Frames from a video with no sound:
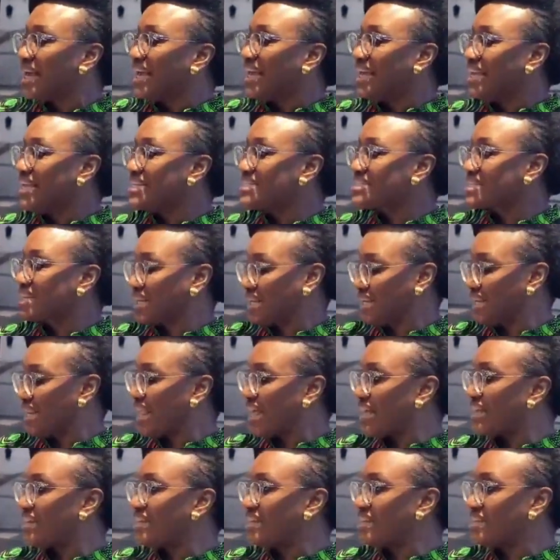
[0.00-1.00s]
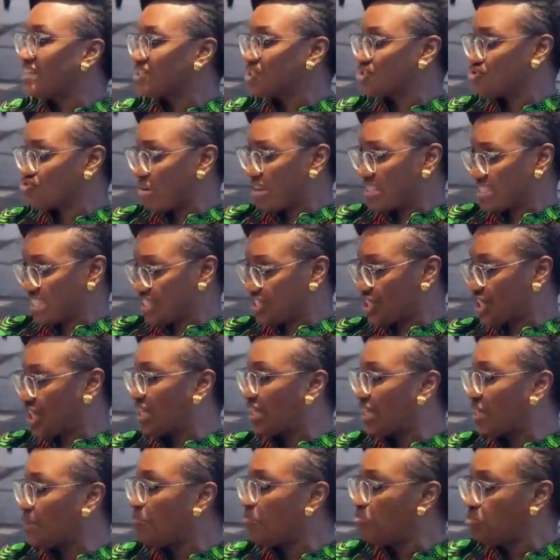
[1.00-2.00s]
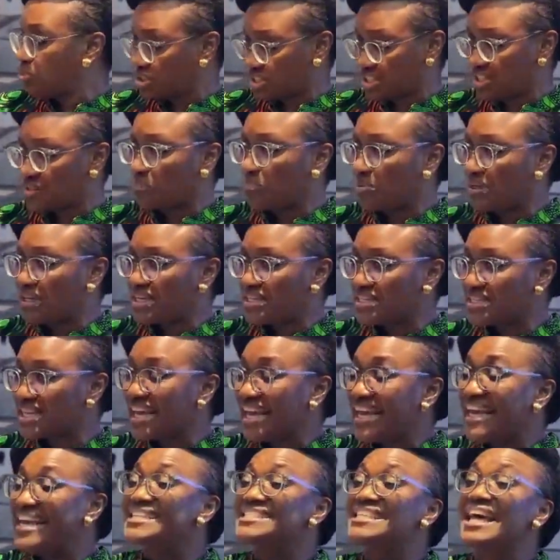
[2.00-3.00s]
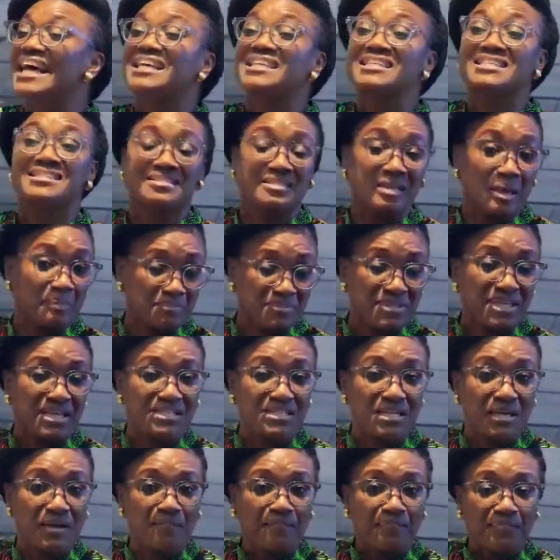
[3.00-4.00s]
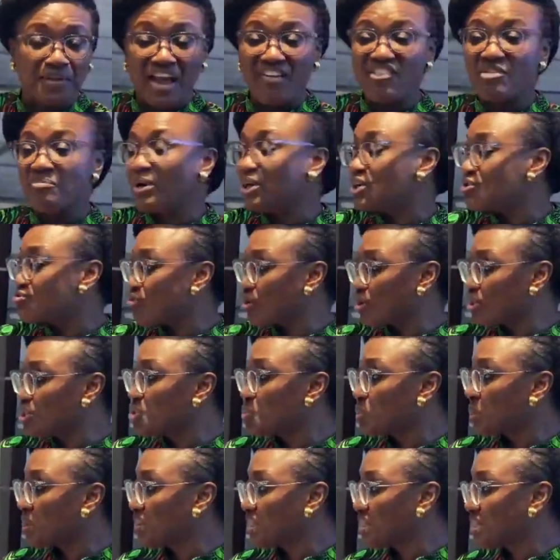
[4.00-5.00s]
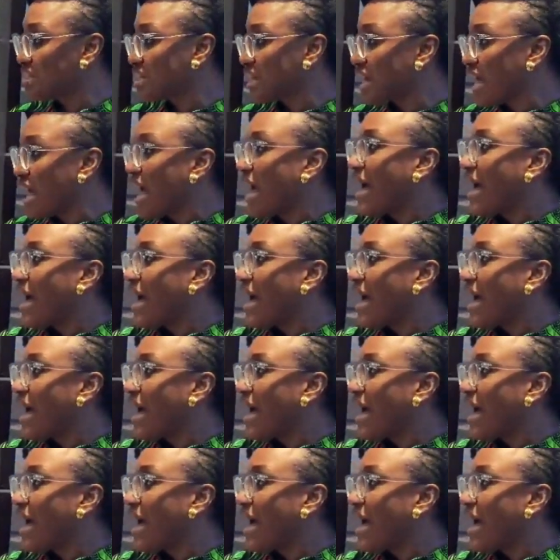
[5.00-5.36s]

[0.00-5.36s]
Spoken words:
is clearly, strategically put in place, is accepted, everybody runs with it,